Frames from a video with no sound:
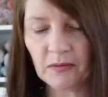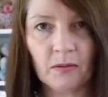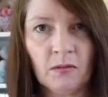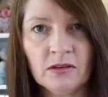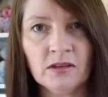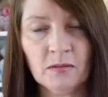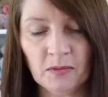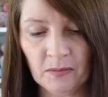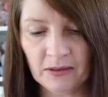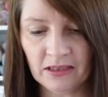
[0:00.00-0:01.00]
So what I'll
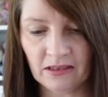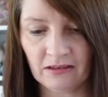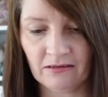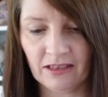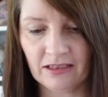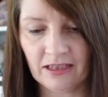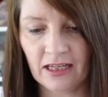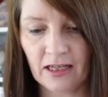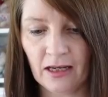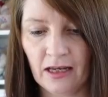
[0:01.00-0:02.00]
probably do is
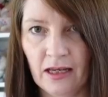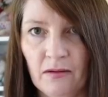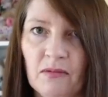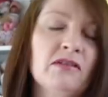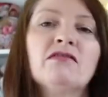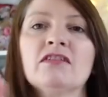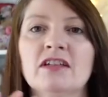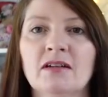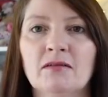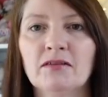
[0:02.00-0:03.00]
take a bit of
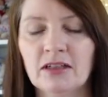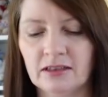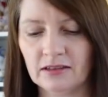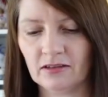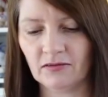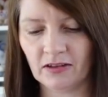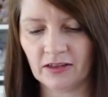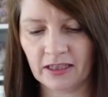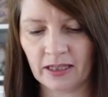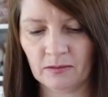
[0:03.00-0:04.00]
video of it sort of
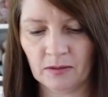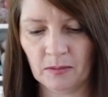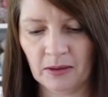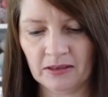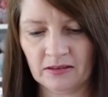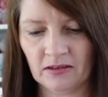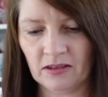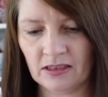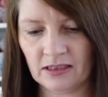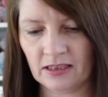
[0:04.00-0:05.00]
lying out on the bed so you
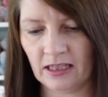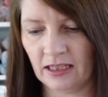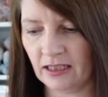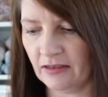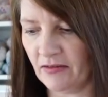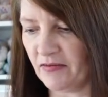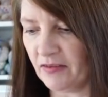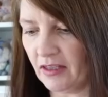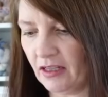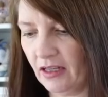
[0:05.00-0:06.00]
can see.
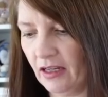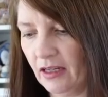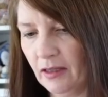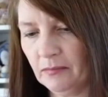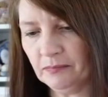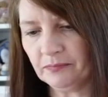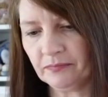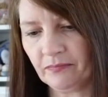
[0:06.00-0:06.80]
Hopefully